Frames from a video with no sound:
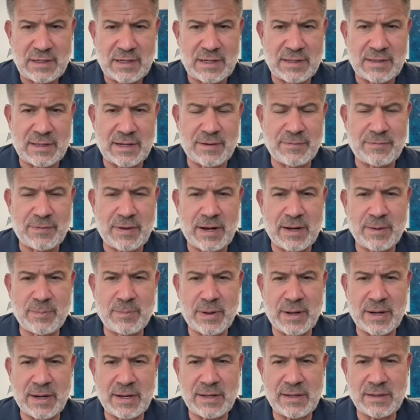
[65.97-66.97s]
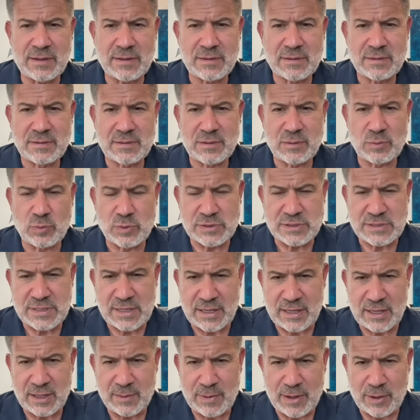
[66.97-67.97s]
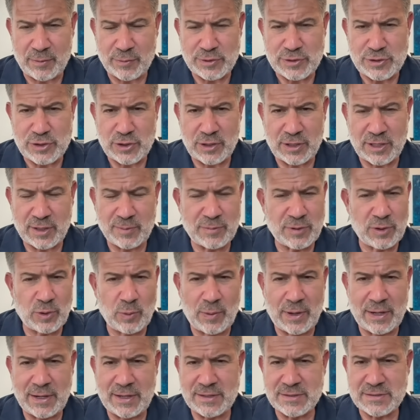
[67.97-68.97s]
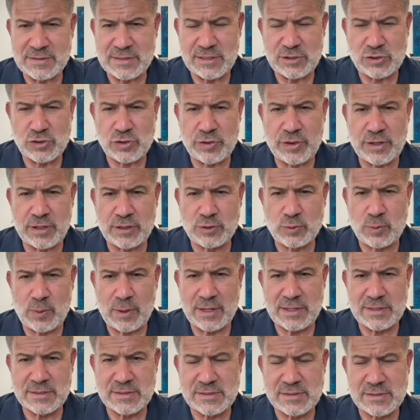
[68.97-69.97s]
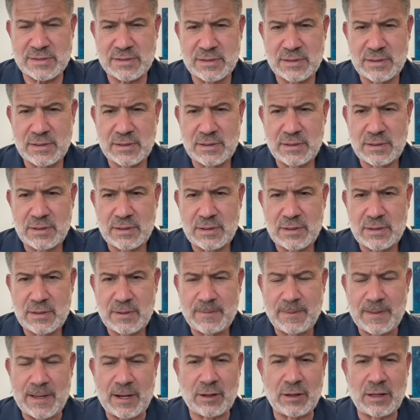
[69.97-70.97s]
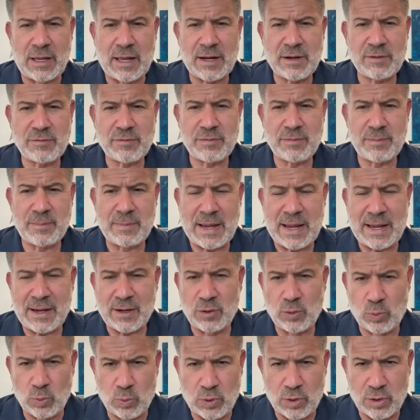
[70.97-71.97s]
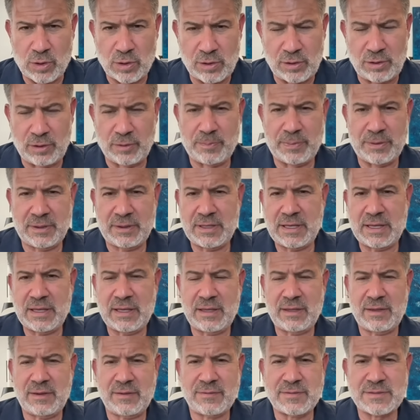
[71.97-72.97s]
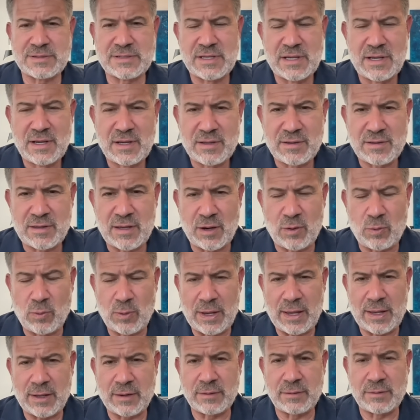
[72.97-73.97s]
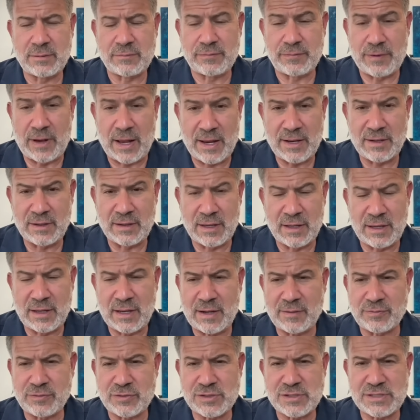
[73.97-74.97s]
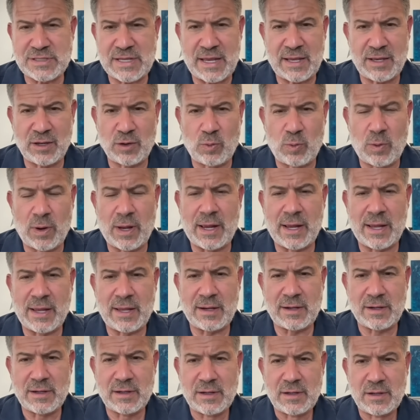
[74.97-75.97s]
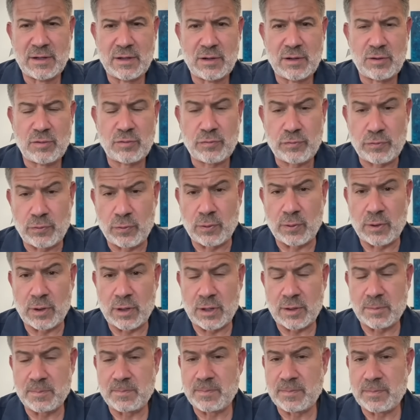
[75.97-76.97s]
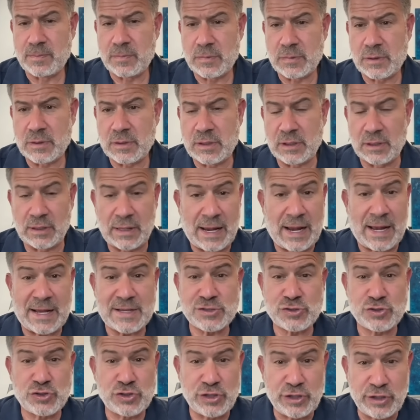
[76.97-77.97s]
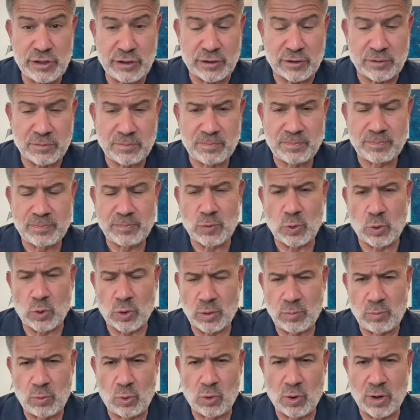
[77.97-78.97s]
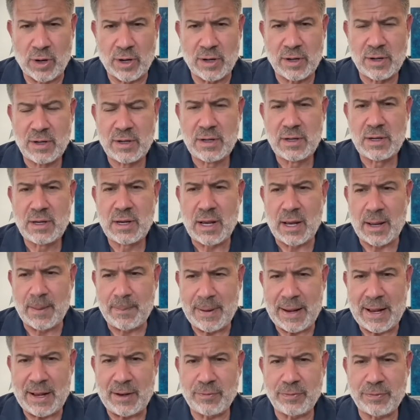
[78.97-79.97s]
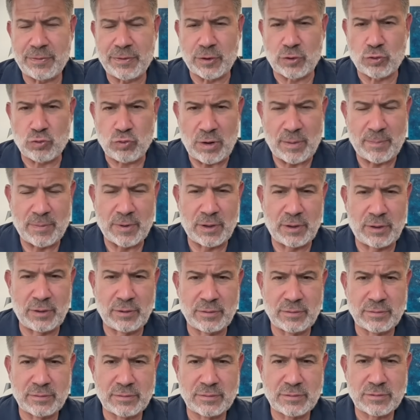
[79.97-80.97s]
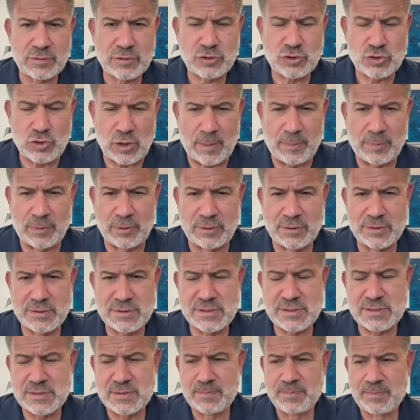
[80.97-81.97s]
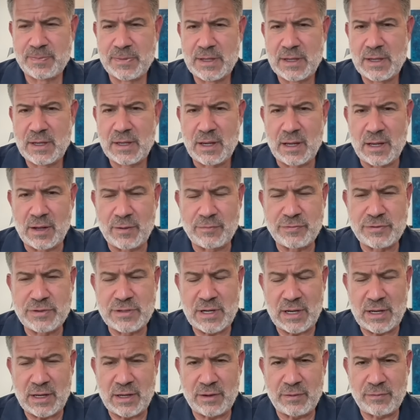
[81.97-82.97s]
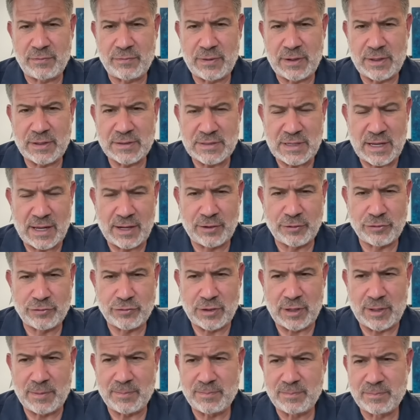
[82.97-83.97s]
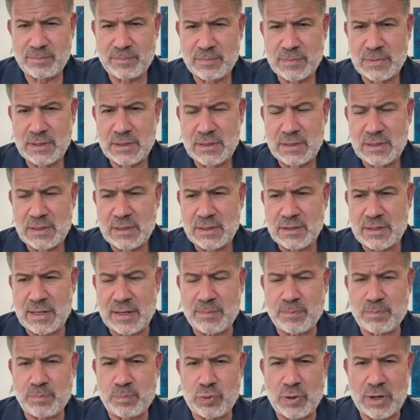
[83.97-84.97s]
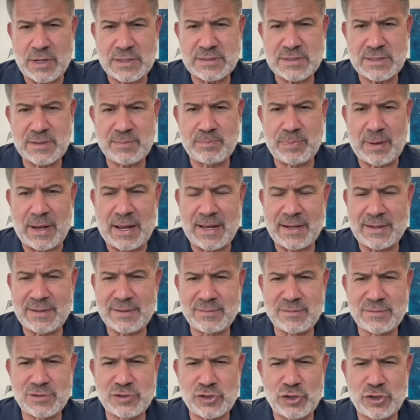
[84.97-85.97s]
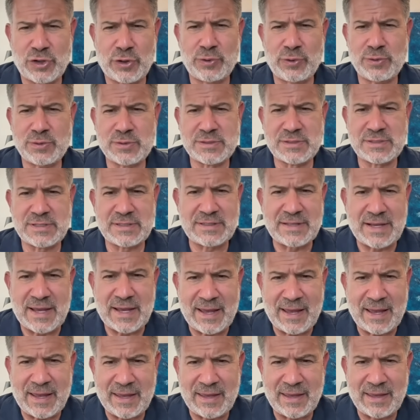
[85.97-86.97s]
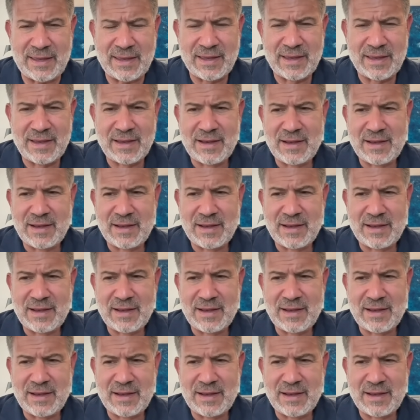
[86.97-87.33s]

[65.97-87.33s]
And that if anybody was thinking about returning him to the White House, they should think twice. Now, a lot of the MAGA world believes that when finally, after staying quiet for the last year or more, about the criminal troubles of Donald Trump, that President Biden chose today